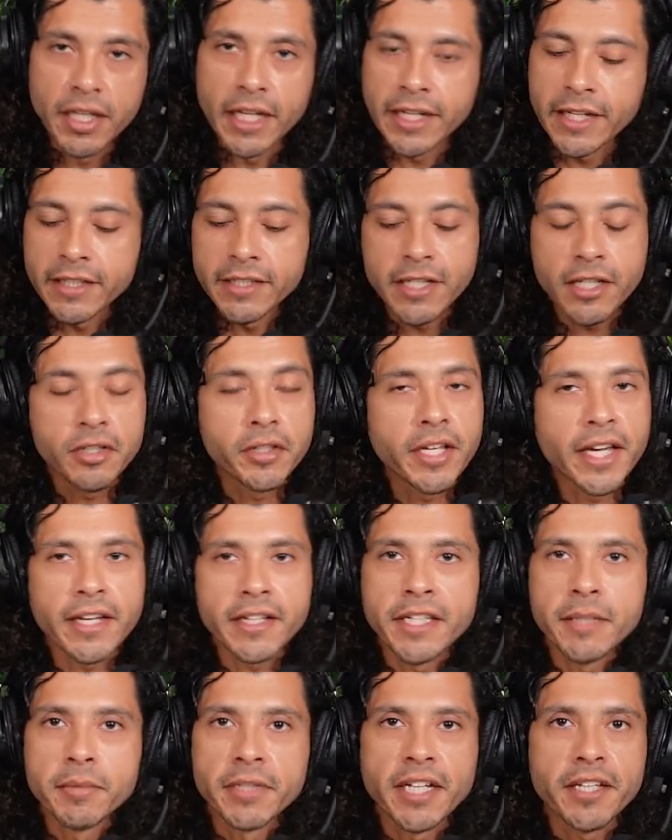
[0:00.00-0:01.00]
But like I
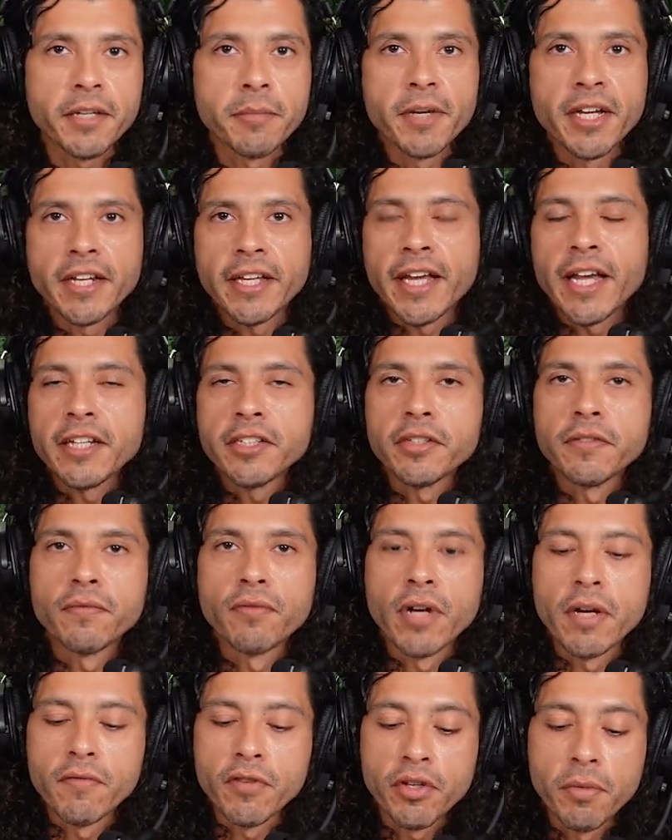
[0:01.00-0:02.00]
said, you can't keep taking
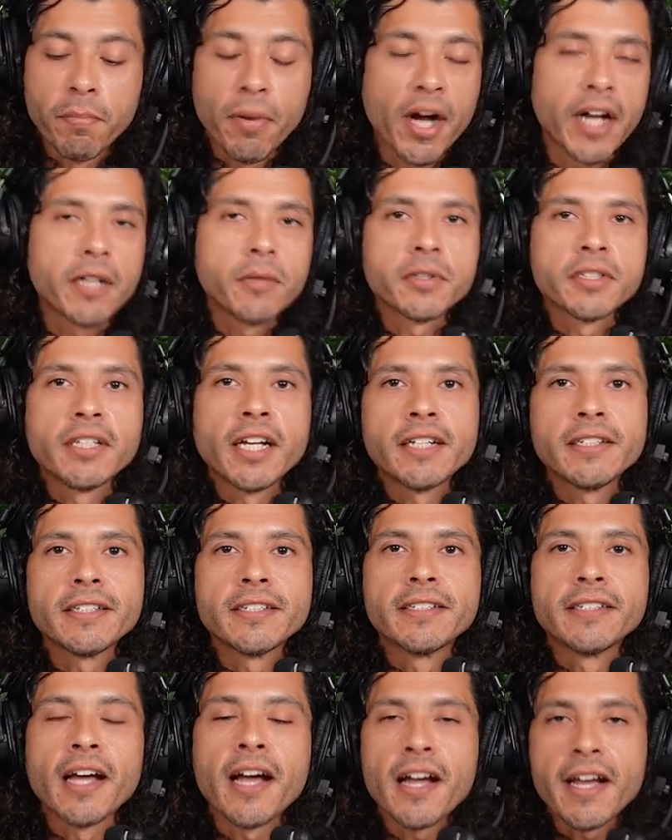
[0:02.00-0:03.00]
medication forever. Your body was
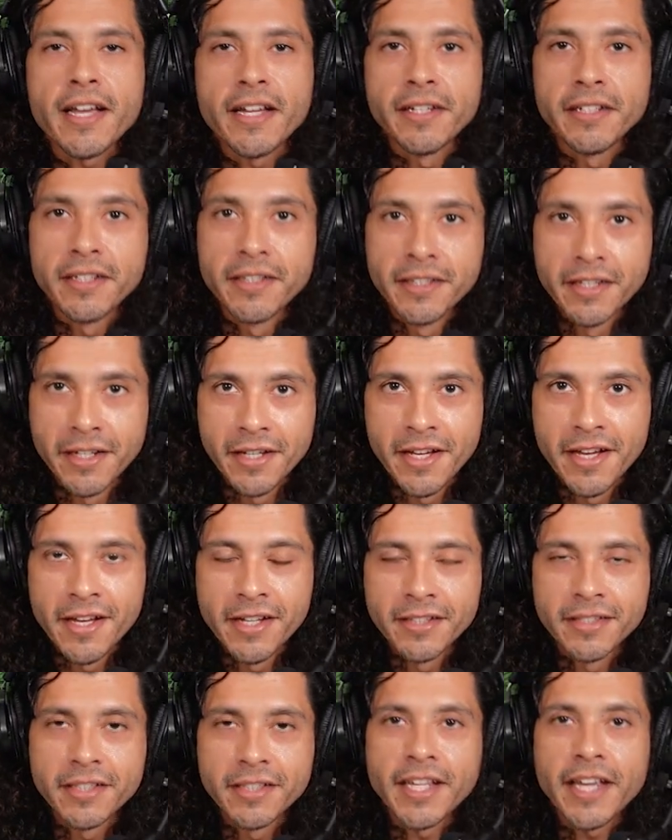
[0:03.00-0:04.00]
not designed
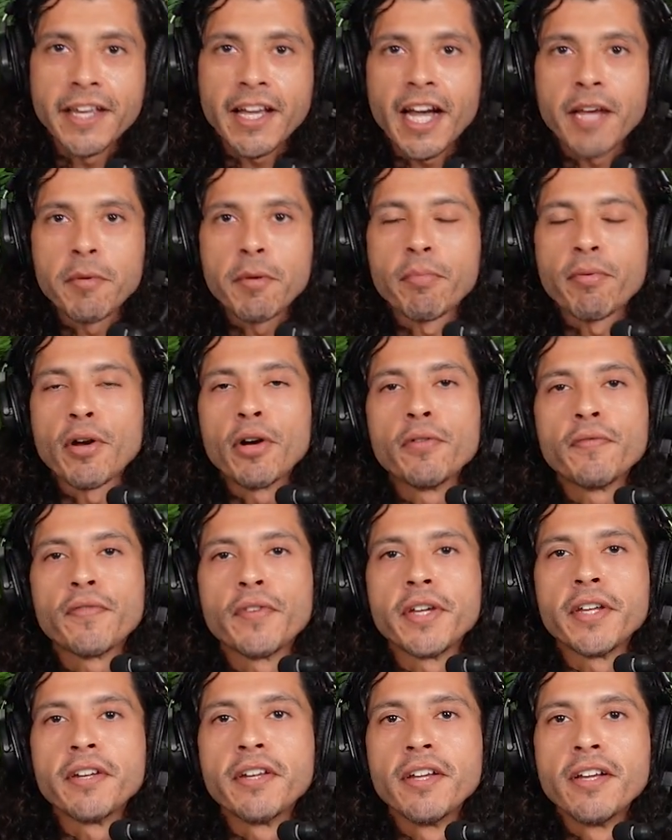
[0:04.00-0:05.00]
to take
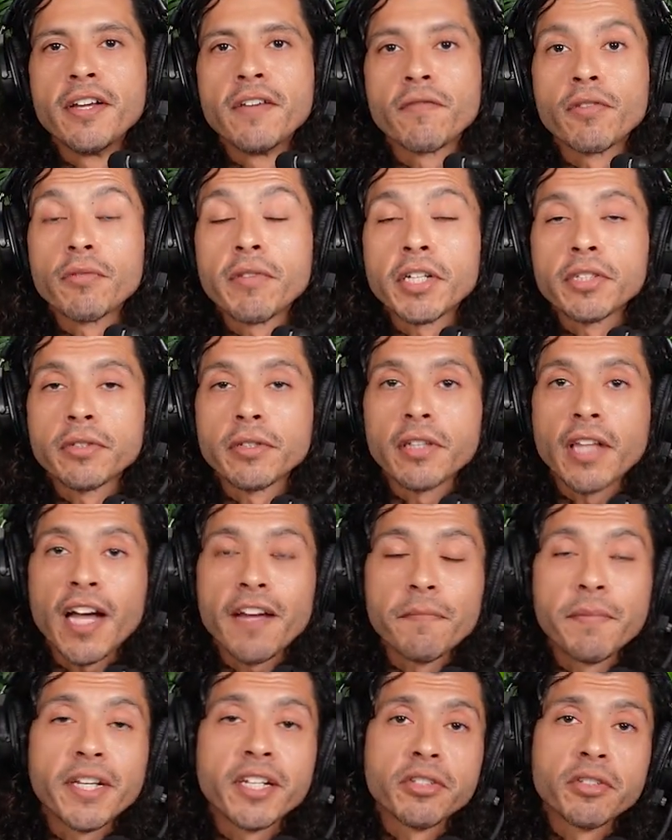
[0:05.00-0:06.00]
ibuprofen for the rest
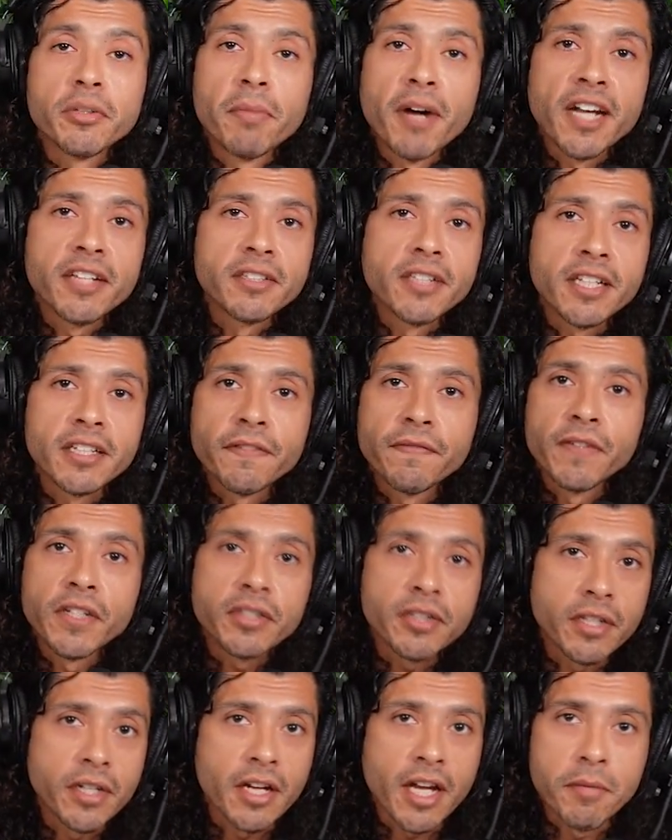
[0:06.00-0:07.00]
of your life, because your body's not
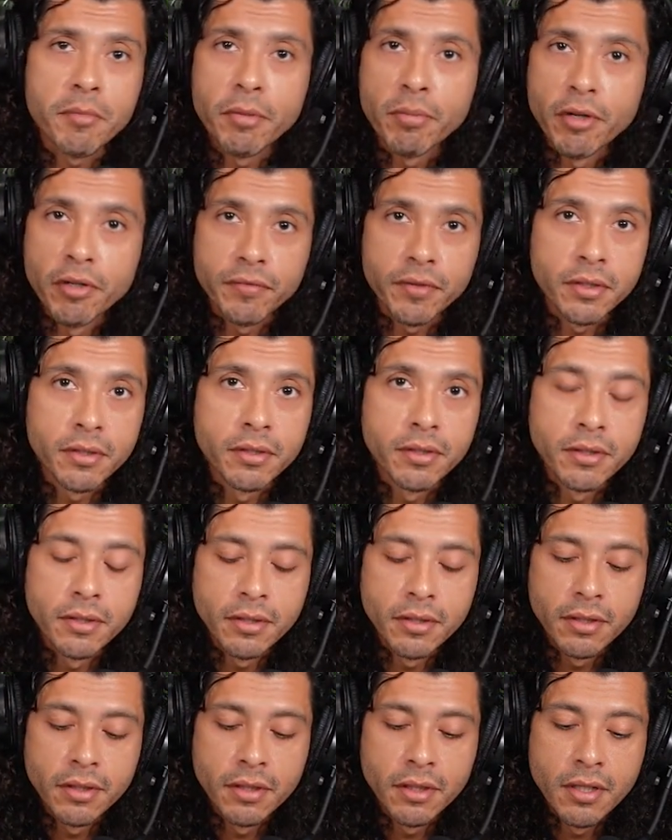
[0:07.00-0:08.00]
deficient in ibuprofen.
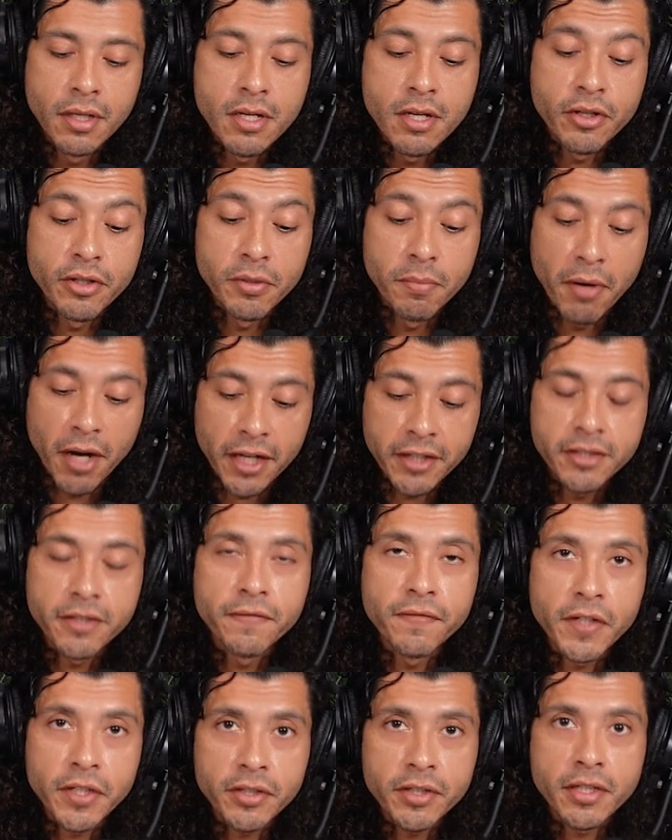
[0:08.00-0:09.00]
Your
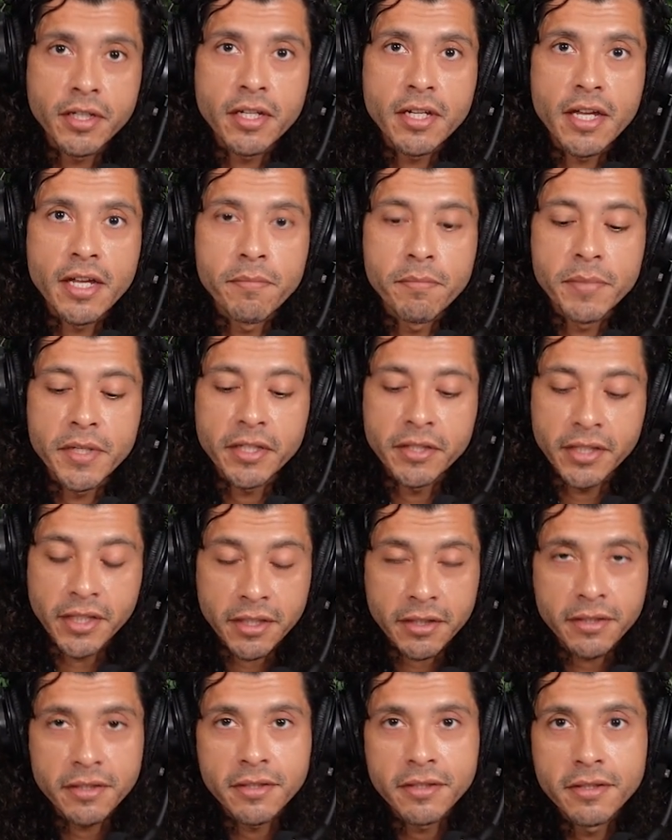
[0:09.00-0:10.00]
body's deficient in
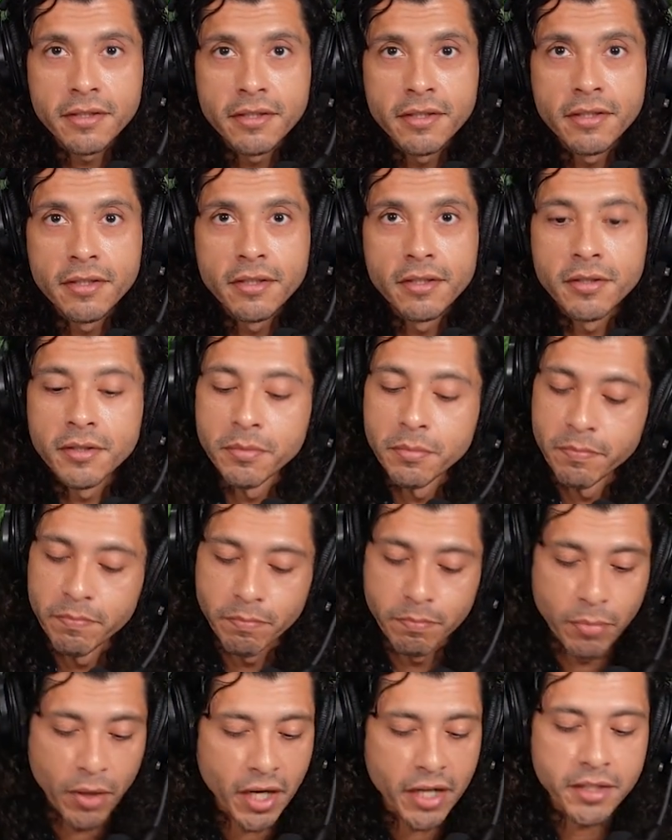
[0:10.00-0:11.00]
B6.
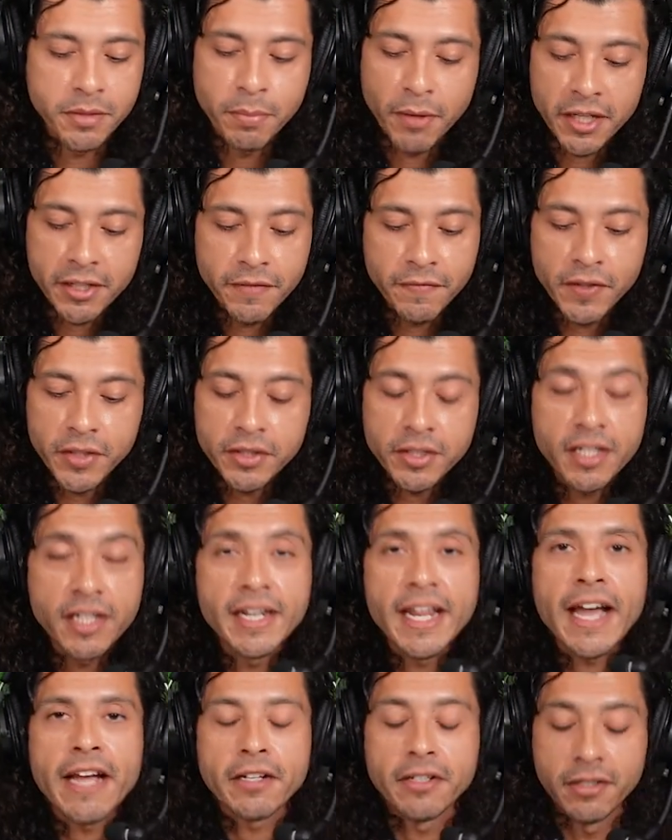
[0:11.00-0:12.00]
Your body's probably
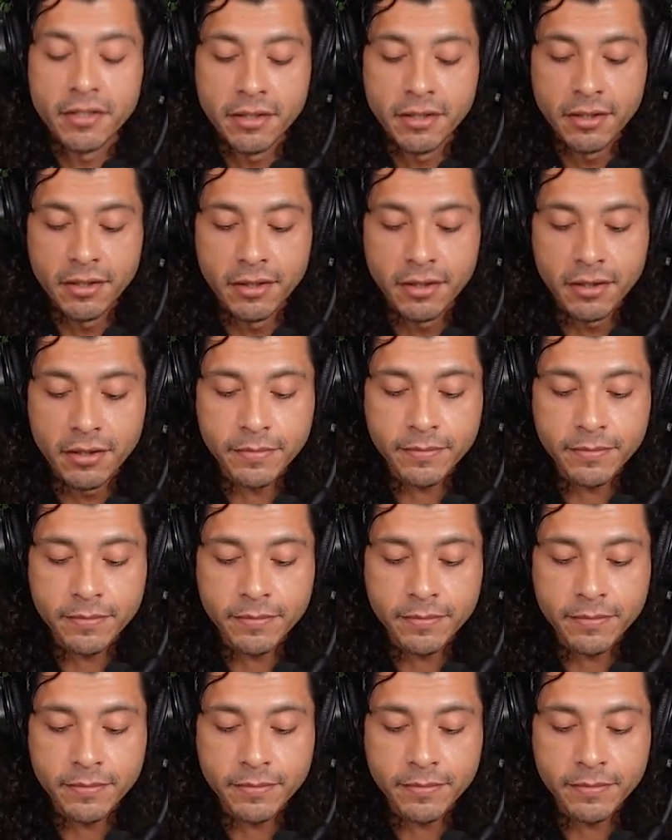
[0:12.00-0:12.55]
deficient in NAC.